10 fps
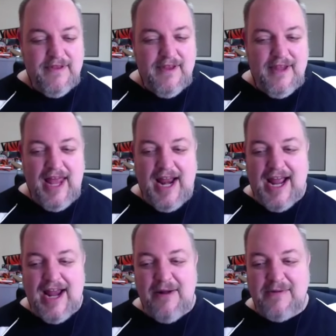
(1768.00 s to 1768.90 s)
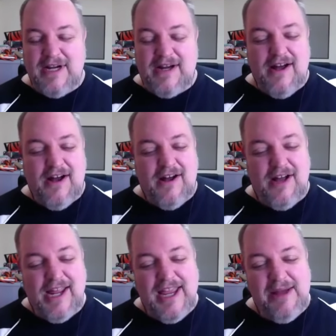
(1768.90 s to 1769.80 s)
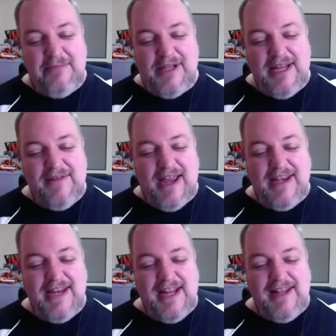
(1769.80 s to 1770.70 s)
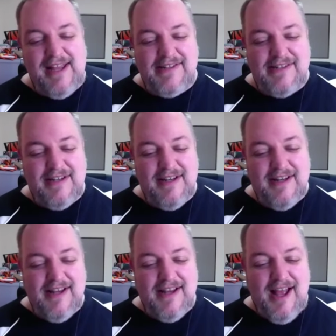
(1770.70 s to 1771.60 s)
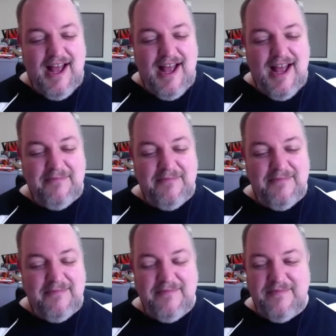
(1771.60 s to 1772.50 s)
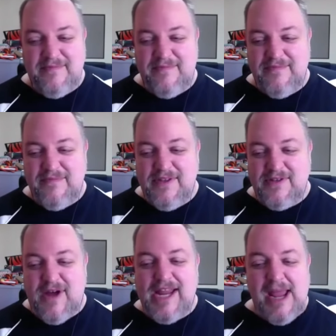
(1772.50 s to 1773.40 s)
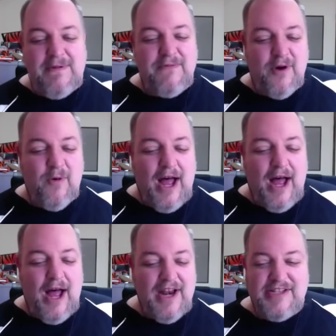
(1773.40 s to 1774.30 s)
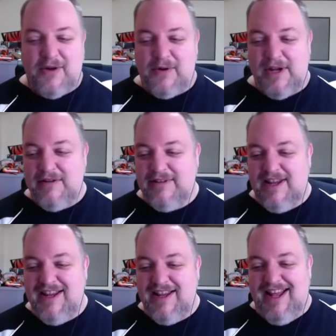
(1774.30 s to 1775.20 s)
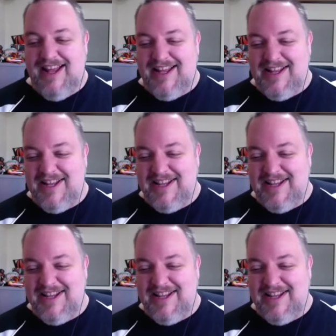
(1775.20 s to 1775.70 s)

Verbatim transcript: And I got it and I was like, "Oh, I can't believe I did this." Um so I kept it for a while and then I sold it.